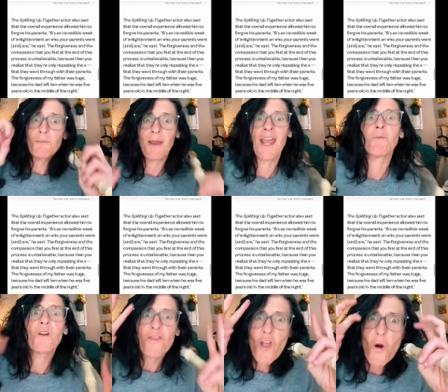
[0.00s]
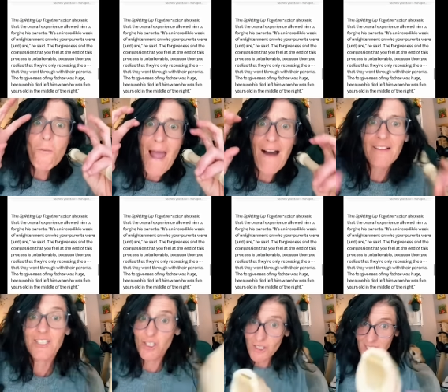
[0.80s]
man with no malice.
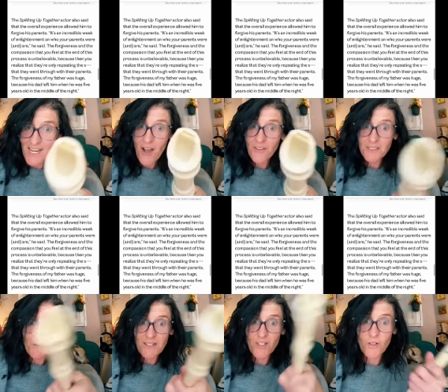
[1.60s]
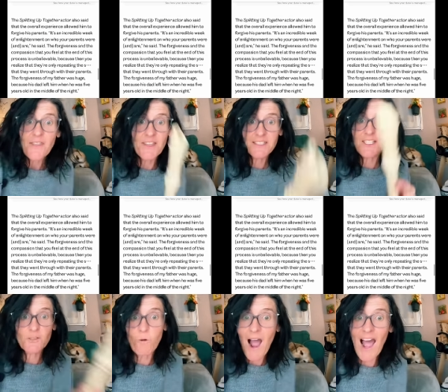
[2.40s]
Do you see how these men do? This is
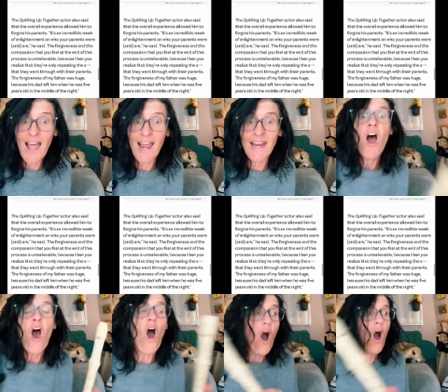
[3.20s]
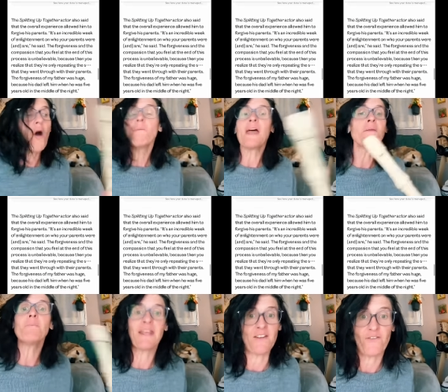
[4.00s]
why all men
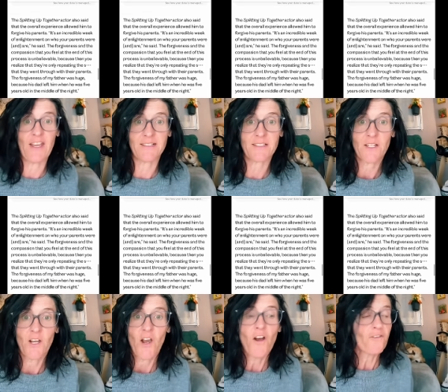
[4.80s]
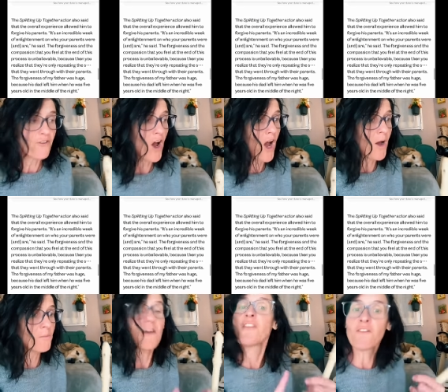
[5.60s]
benefit
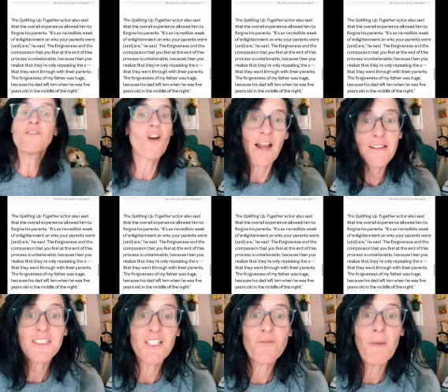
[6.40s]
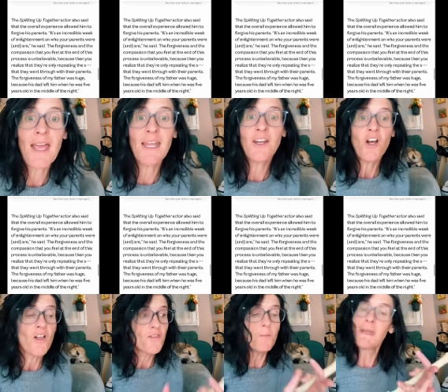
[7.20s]
from the violence of men,
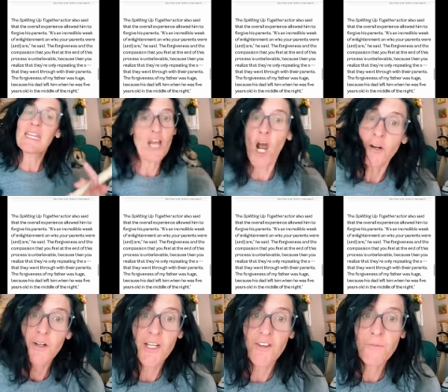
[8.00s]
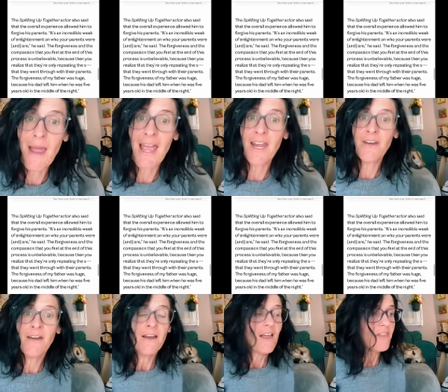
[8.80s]
the mediocrity of men,
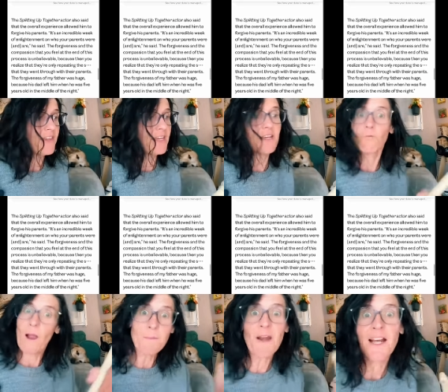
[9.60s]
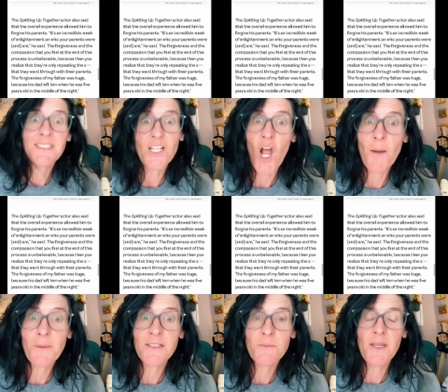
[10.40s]
the weaponizing
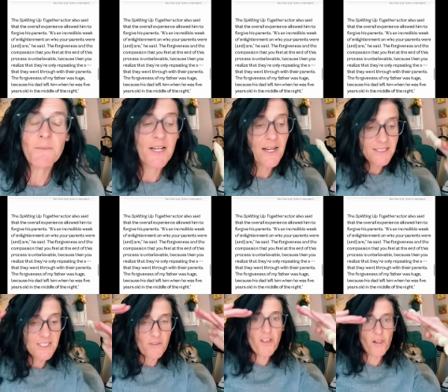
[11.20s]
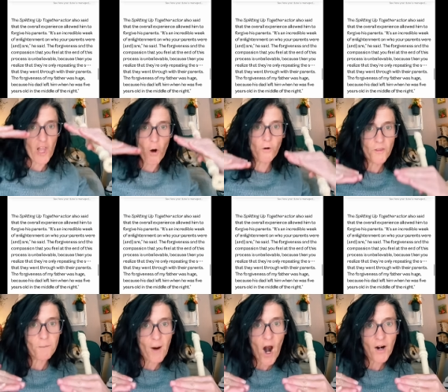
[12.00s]
confidence of men because the lower the
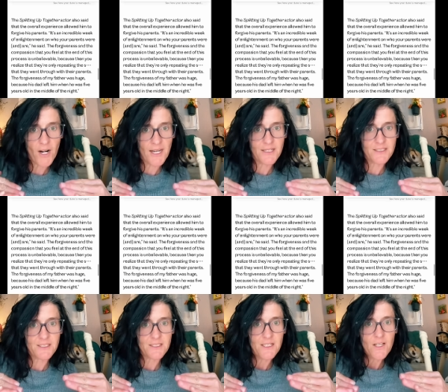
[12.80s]
bar is,